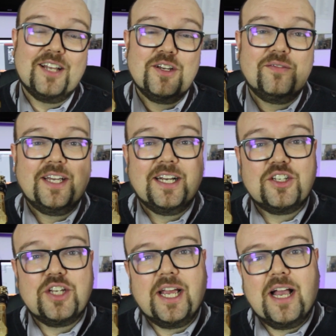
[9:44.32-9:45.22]
Don't forget to
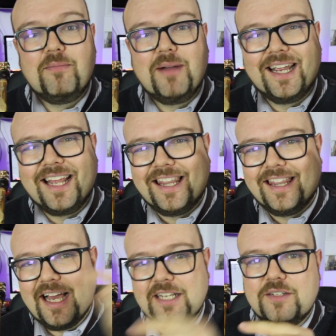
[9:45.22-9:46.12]
check out my
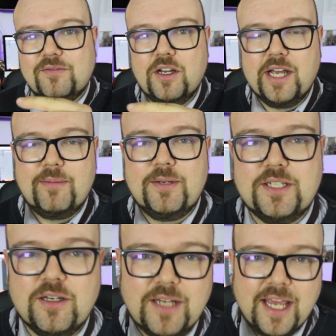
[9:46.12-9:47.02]
last vlog
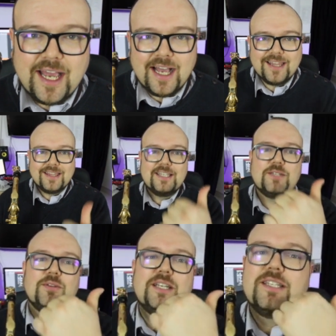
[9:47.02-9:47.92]
episode here, and
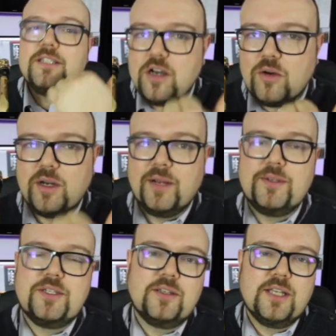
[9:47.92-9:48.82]
this one is not what I
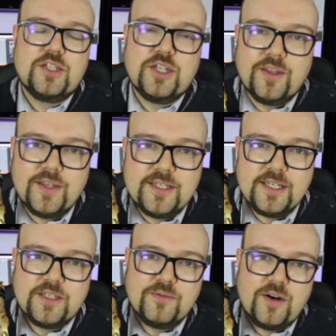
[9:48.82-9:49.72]
was doing last year. This
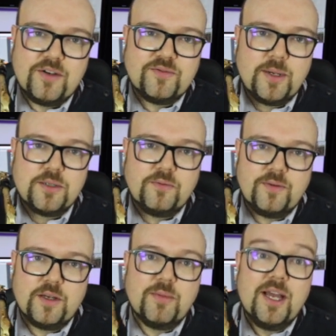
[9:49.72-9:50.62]
is a very special
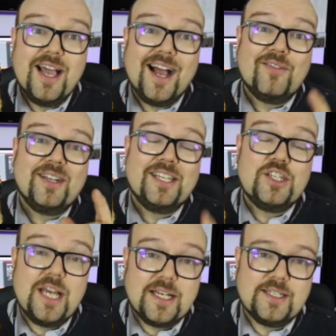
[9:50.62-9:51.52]
film I
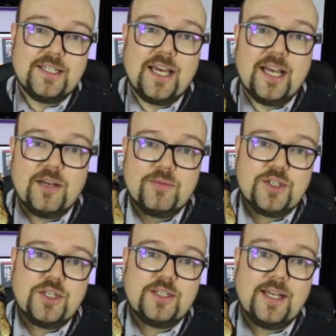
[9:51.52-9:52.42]
released yesterday, and I was
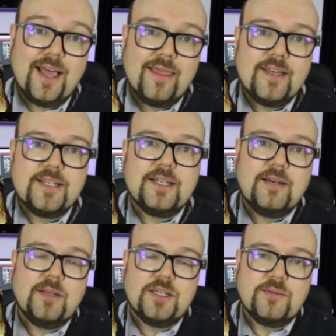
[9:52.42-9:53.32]
shooting this
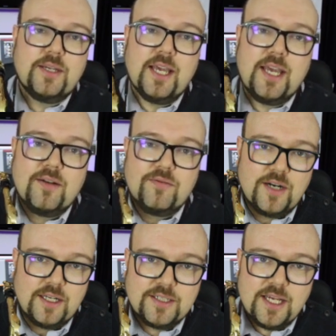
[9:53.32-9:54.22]
time last week in
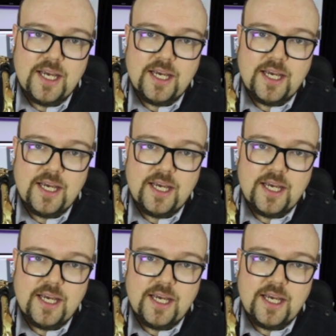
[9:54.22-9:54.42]
France.